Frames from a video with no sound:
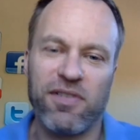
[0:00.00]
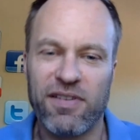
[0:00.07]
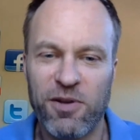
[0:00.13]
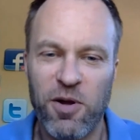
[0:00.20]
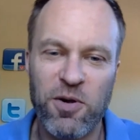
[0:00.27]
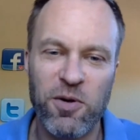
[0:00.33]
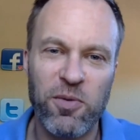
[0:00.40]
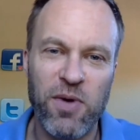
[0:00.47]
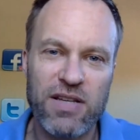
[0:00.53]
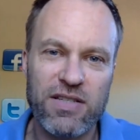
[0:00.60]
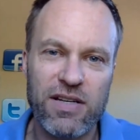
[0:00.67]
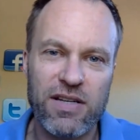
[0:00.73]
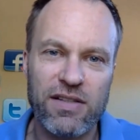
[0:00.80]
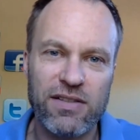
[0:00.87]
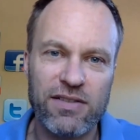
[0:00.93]
local
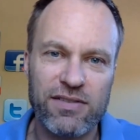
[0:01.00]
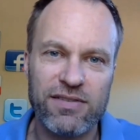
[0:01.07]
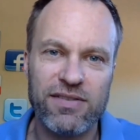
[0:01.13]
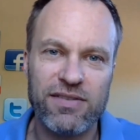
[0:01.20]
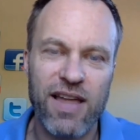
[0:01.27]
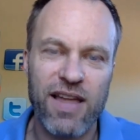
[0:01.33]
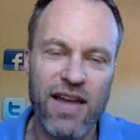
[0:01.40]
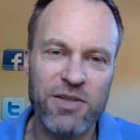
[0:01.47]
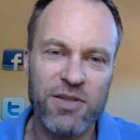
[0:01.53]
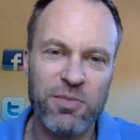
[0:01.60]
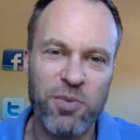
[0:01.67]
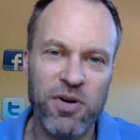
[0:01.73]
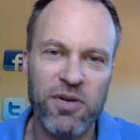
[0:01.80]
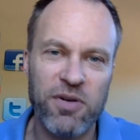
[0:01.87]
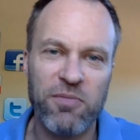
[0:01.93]
resident
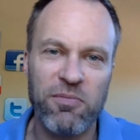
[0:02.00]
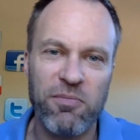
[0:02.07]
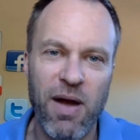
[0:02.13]
expert